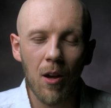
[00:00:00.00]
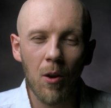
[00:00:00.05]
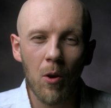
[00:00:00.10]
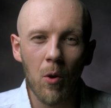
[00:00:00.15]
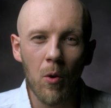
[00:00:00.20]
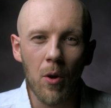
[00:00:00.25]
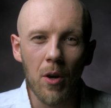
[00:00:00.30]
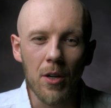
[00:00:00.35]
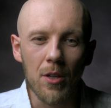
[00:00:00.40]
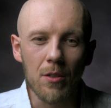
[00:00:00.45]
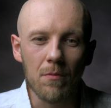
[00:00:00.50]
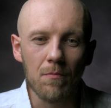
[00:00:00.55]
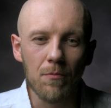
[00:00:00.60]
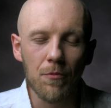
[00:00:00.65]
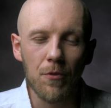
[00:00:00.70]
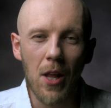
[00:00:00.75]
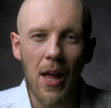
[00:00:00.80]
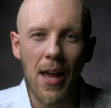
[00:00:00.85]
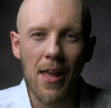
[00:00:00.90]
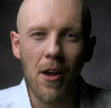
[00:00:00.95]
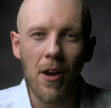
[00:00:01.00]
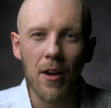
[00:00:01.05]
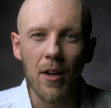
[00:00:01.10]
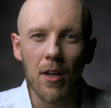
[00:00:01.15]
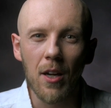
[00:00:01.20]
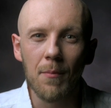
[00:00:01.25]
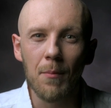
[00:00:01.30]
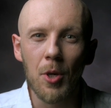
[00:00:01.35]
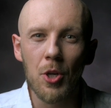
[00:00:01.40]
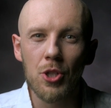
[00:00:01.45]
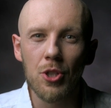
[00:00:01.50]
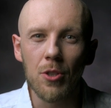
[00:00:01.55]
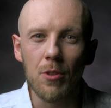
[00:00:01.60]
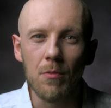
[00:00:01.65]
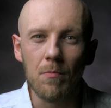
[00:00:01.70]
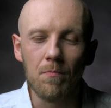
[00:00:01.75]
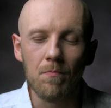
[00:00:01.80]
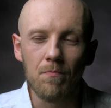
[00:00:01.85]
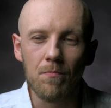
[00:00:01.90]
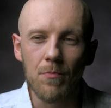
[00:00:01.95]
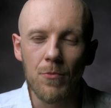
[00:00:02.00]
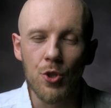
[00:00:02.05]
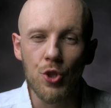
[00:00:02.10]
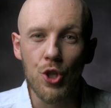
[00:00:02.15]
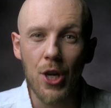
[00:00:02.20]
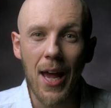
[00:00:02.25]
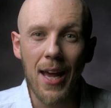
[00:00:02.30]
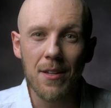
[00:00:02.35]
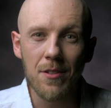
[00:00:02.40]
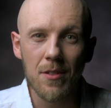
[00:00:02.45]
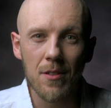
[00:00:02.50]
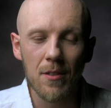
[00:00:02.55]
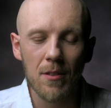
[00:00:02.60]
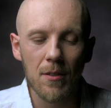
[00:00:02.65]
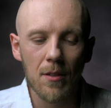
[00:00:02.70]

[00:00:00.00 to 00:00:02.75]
or fly on a commercial jet,